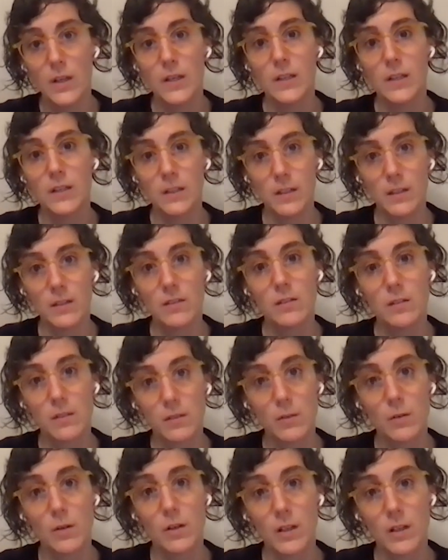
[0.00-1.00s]
need to
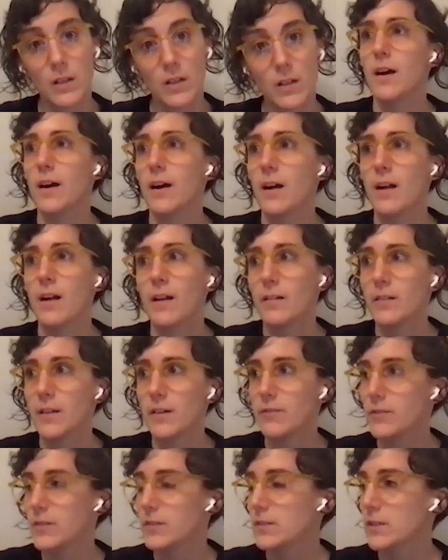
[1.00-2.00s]
do it.
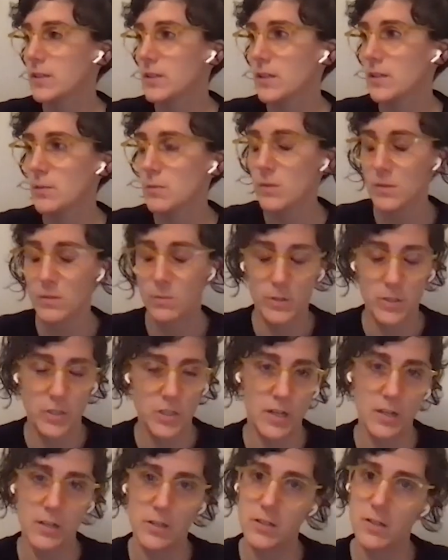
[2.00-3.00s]
It was what
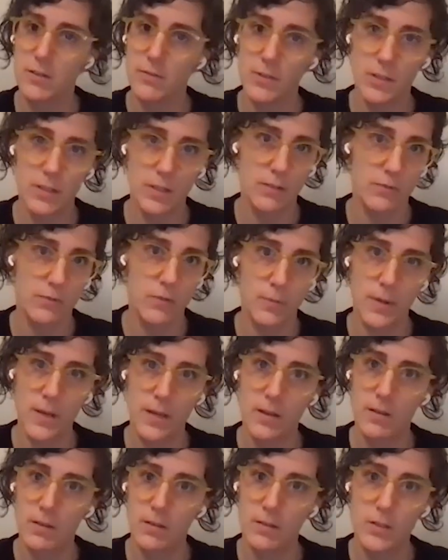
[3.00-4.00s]
changed everything for
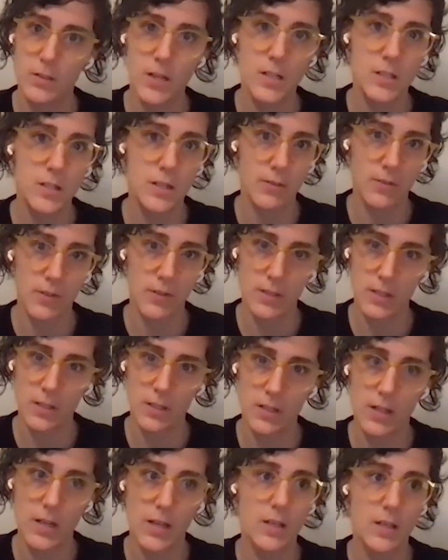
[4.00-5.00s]
me. Changed
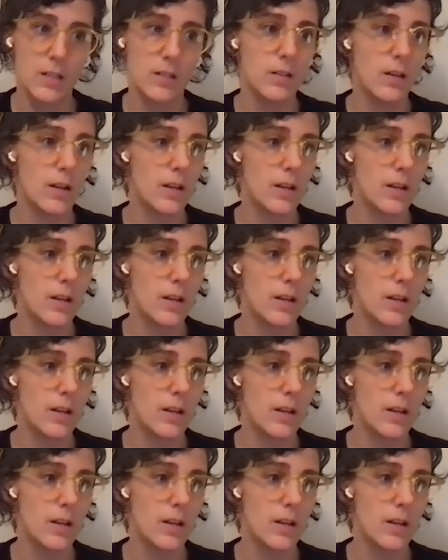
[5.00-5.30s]
everything. And